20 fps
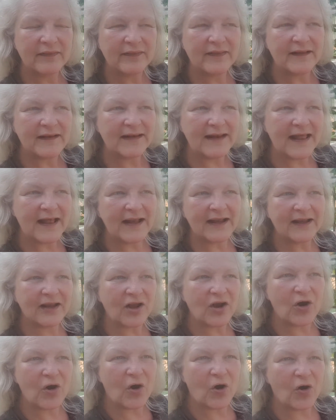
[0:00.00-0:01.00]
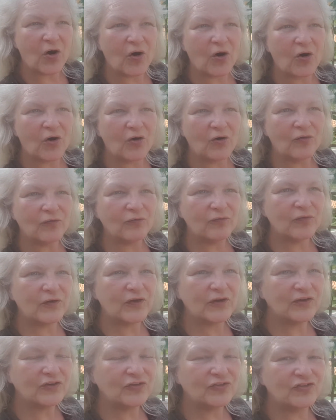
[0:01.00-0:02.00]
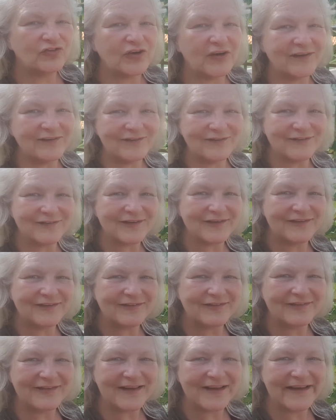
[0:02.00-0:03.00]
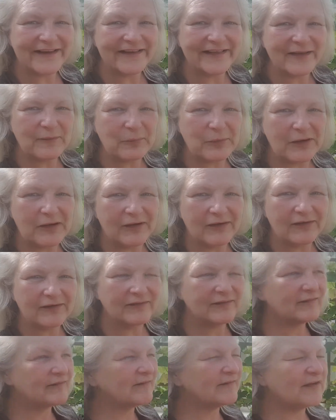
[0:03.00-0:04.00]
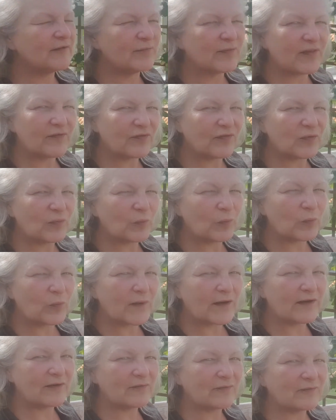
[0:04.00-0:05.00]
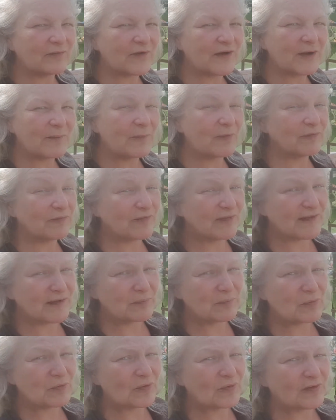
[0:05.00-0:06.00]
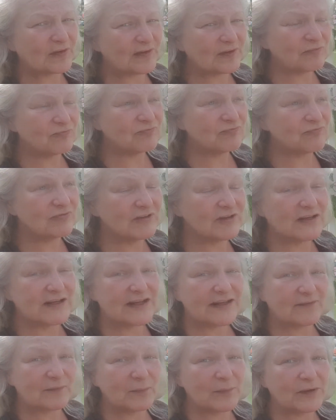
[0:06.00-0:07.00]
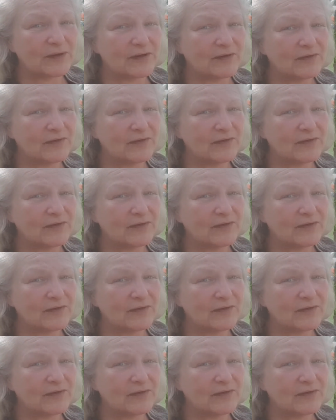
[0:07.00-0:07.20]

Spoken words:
the lack of genders in the plant, if that's the right frame. Obviously I'm not a really expert